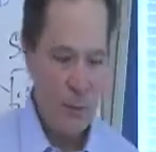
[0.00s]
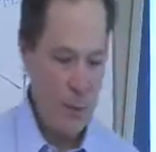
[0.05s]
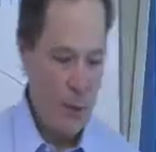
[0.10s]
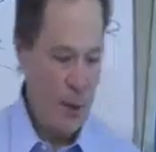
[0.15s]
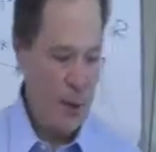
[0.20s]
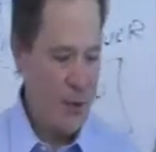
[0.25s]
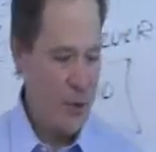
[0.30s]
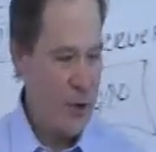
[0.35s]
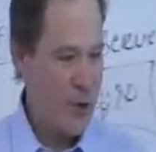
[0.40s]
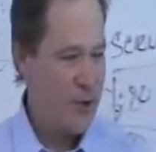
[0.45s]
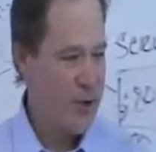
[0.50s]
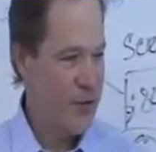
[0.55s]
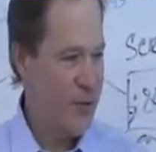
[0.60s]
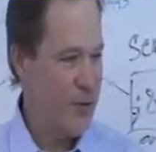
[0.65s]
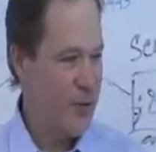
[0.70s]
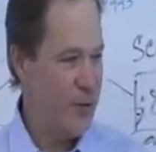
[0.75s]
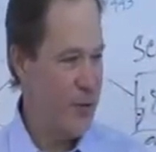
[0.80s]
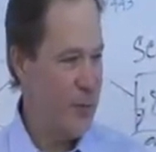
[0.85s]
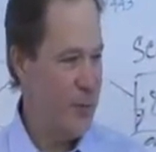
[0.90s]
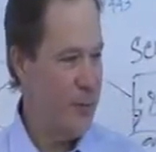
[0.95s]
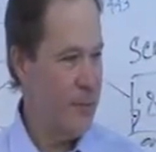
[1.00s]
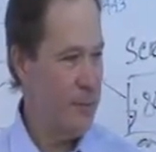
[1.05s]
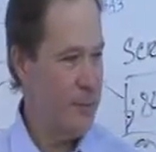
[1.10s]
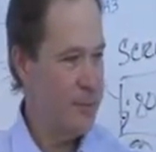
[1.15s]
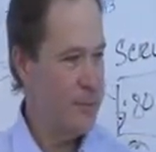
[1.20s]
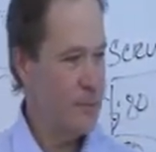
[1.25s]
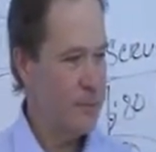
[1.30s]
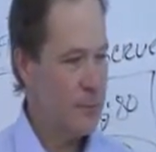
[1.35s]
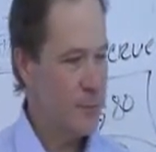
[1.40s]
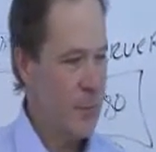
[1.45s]
Other questions?
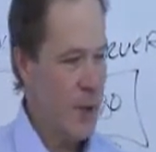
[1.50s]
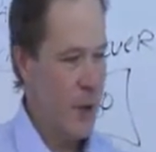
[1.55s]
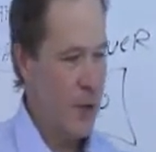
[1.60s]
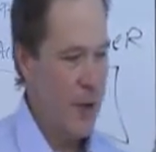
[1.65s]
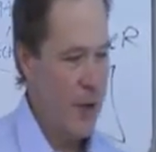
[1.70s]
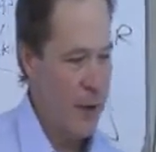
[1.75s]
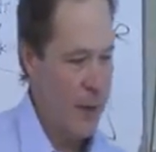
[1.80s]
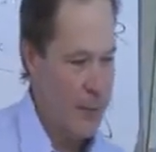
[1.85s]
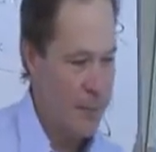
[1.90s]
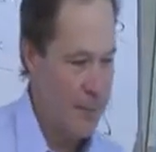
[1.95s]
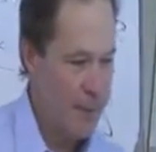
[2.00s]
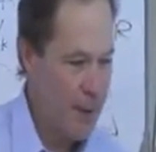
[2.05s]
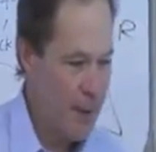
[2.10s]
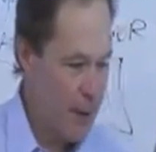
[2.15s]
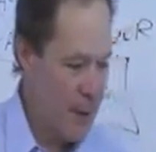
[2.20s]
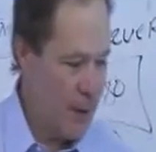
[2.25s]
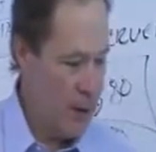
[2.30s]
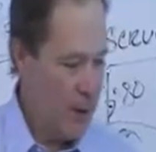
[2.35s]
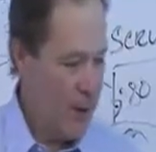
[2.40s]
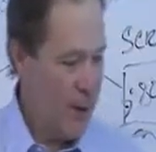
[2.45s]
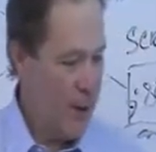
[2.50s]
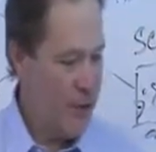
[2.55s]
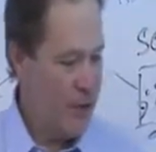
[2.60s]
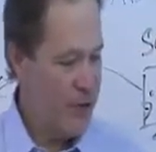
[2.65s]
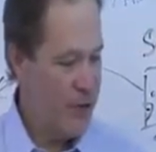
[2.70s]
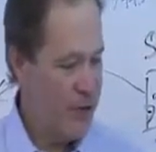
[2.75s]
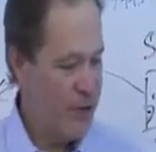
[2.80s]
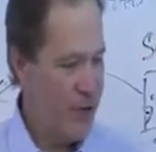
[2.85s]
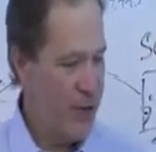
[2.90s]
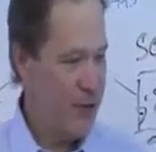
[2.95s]
Okay. Here's
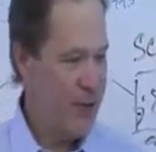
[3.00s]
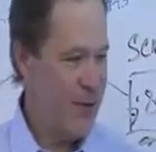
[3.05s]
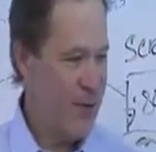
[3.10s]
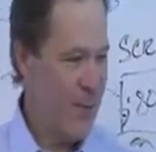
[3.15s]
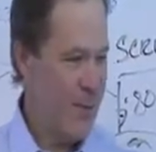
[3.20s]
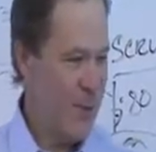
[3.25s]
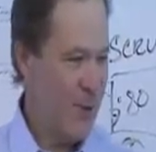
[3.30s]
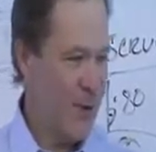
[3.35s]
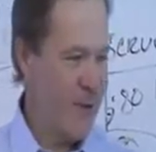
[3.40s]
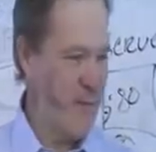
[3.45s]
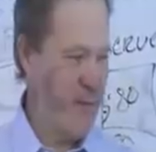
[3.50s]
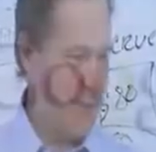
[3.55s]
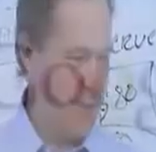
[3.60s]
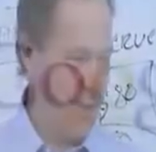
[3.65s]
just an example of it